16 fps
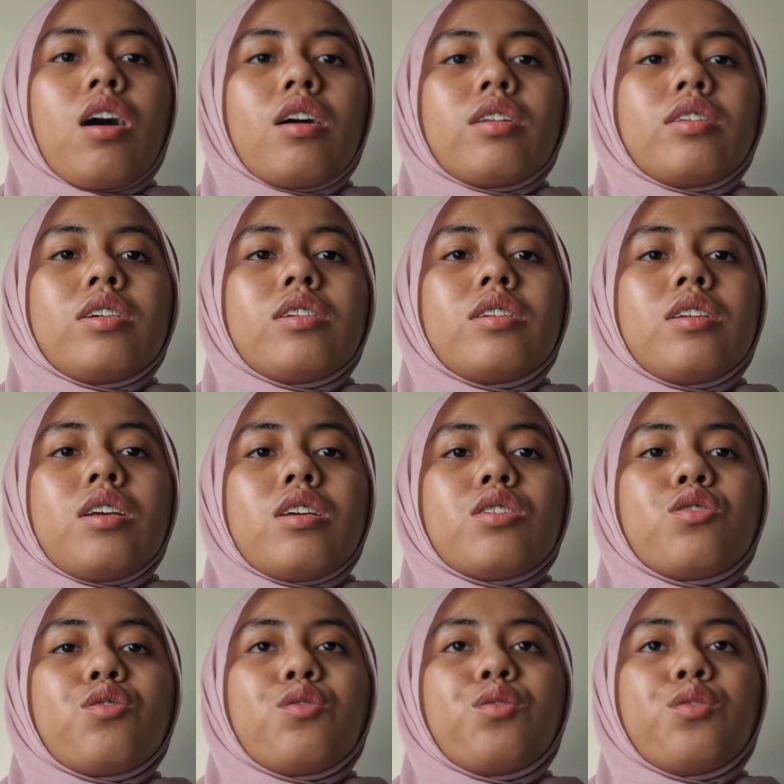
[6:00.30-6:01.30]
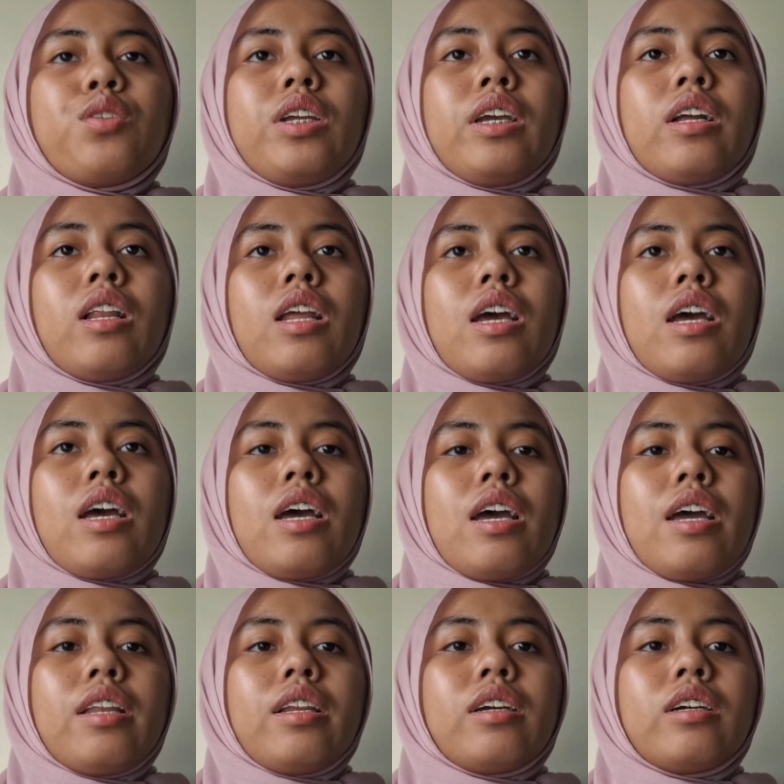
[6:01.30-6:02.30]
This is to declare an